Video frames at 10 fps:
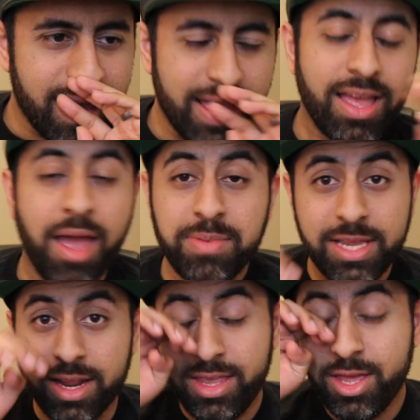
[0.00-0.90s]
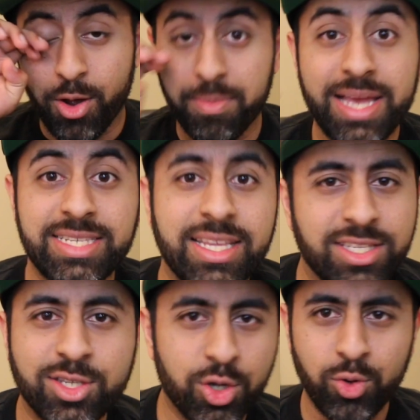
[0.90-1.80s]
I mean, it, you know, it makes sense.
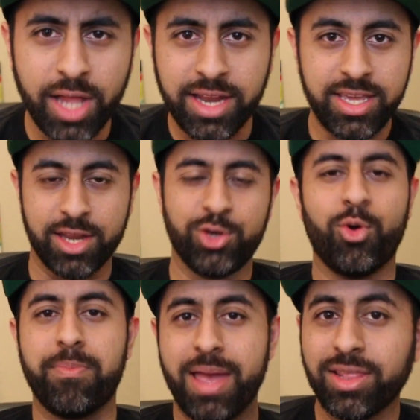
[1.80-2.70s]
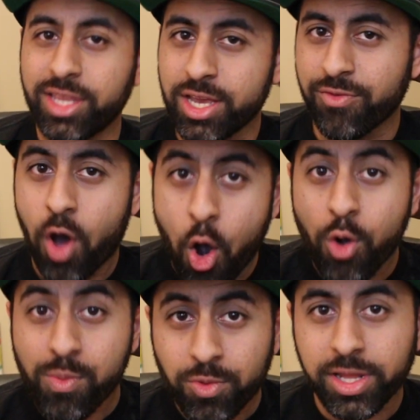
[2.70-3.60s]
It's a cool idea to do a medley of
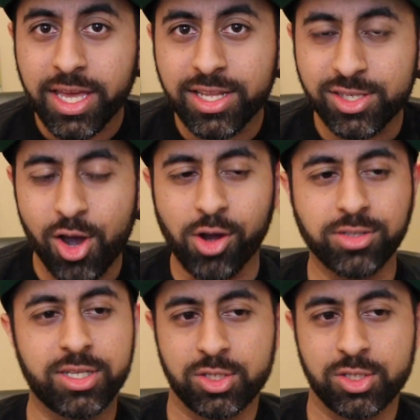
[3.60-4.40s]
home-related songs